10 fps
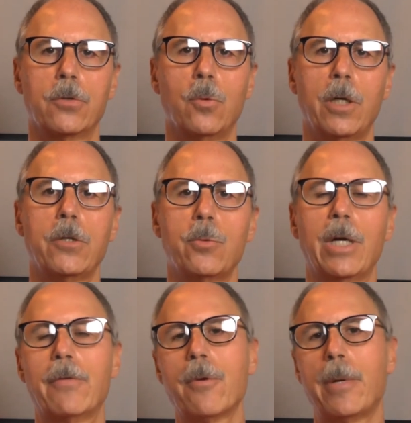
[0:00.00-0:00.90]
One is when
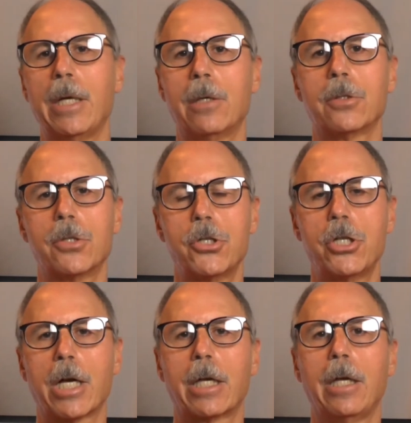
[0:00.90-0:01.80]
everybody else is
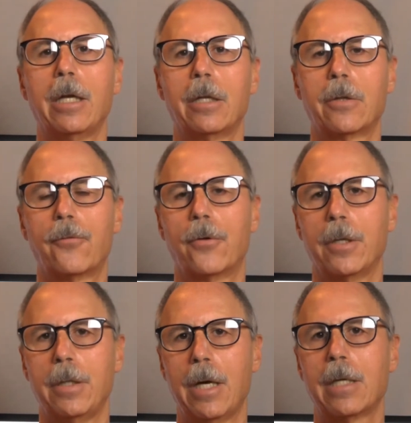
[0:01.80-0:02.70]
checking in at the
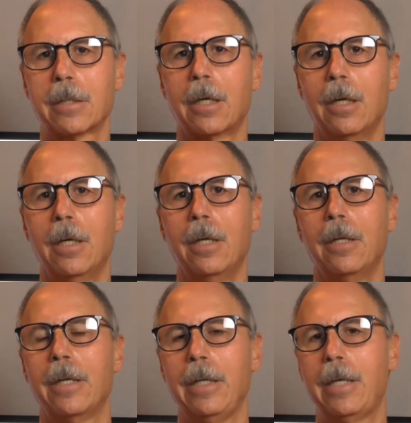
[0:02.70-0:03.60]
front desk,
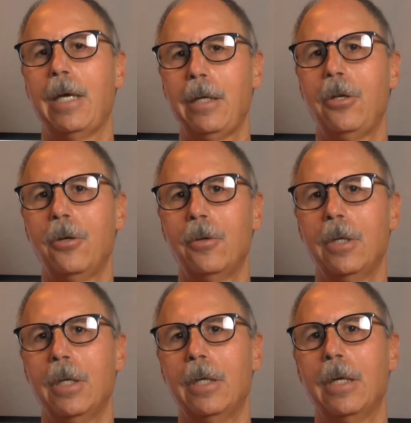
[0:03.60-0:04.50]
they take you
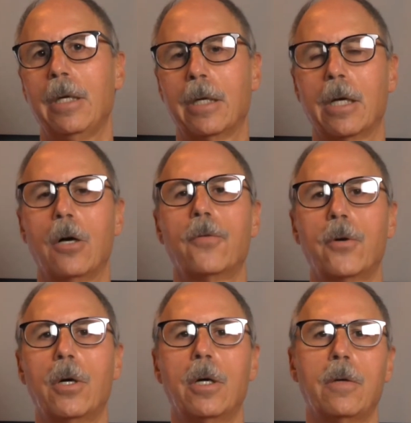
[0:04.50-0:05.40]
in a golf
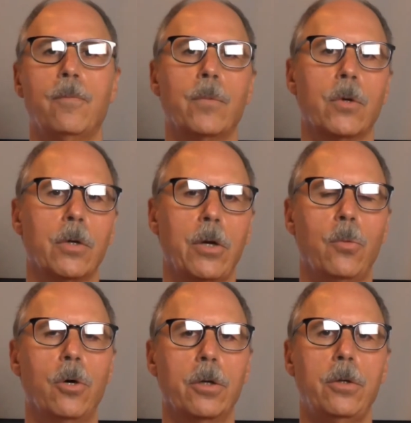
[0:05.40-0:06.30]
cart or they
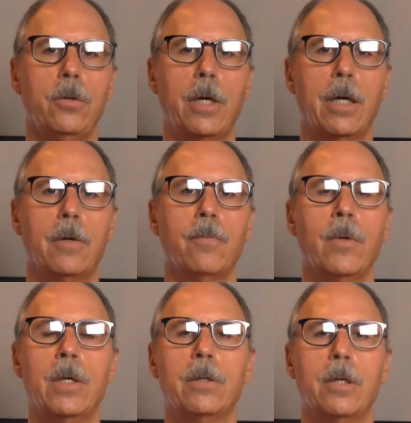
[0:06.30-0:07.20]
walk you down
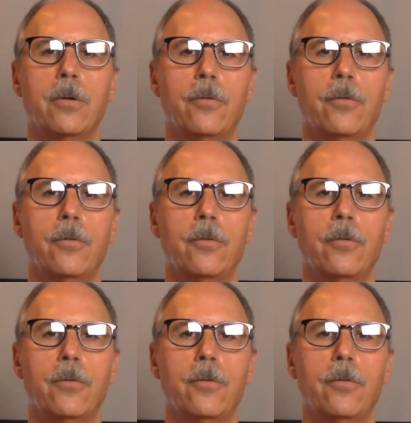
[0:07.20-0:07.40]
to the